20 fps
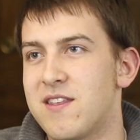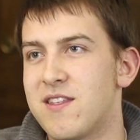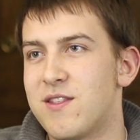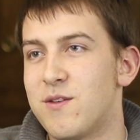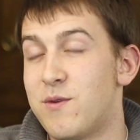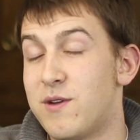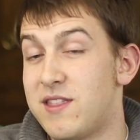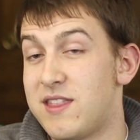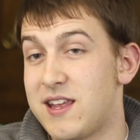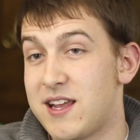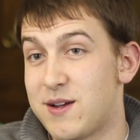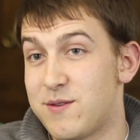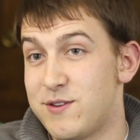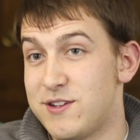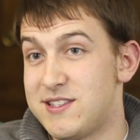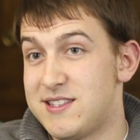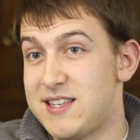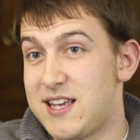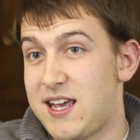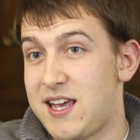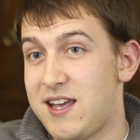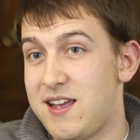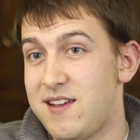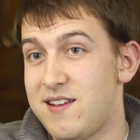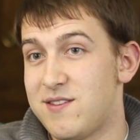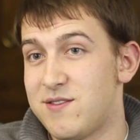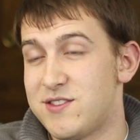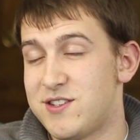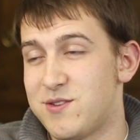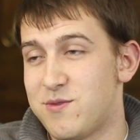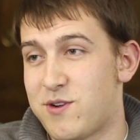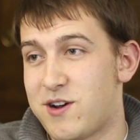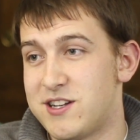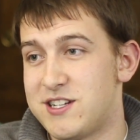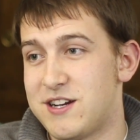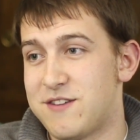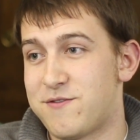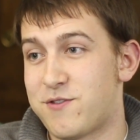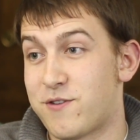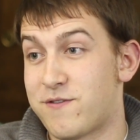The one thing I would say to watch
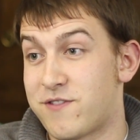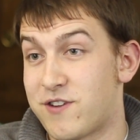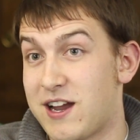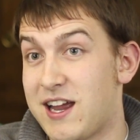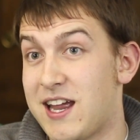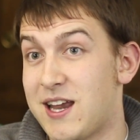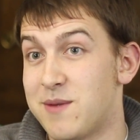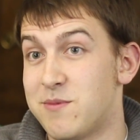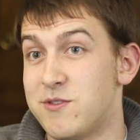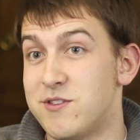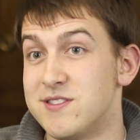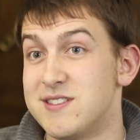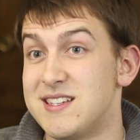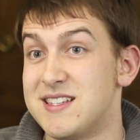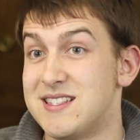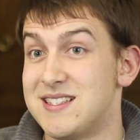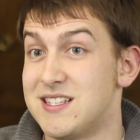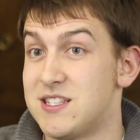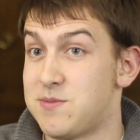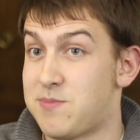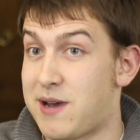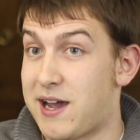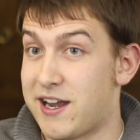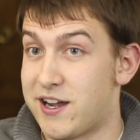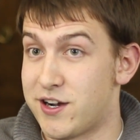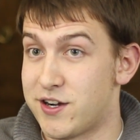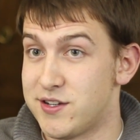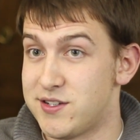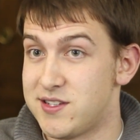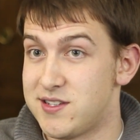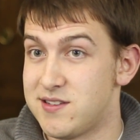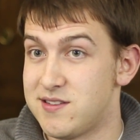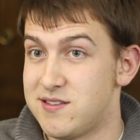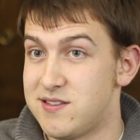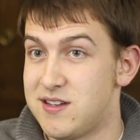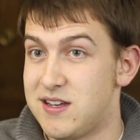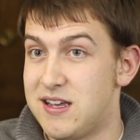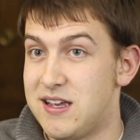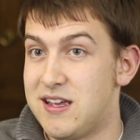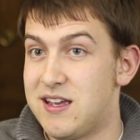out for animals is the spiders.
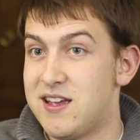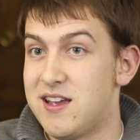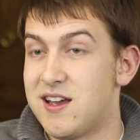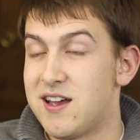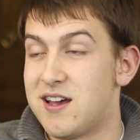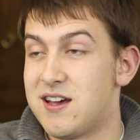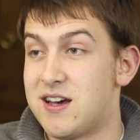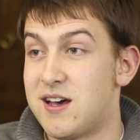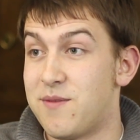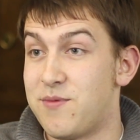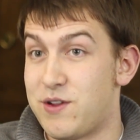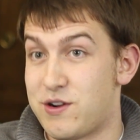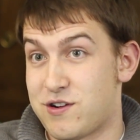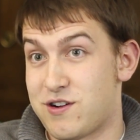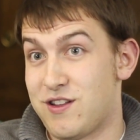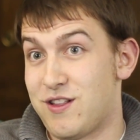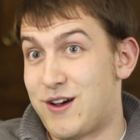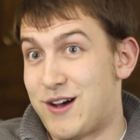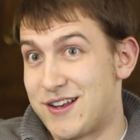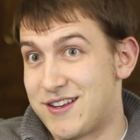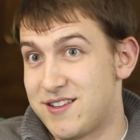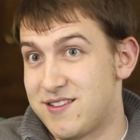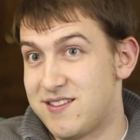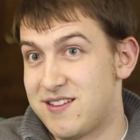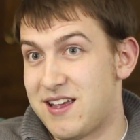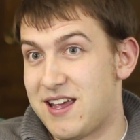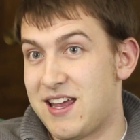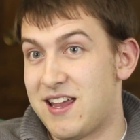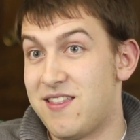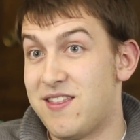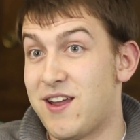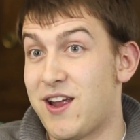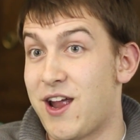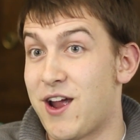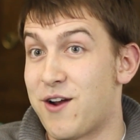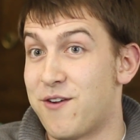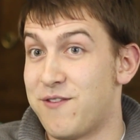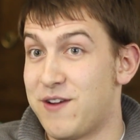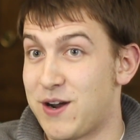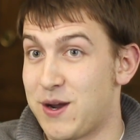There are a lot, and they
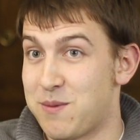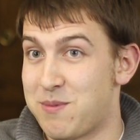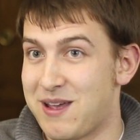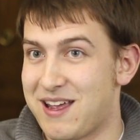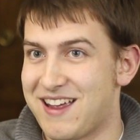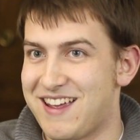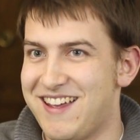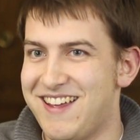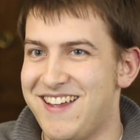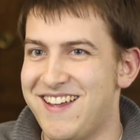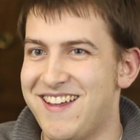are very big.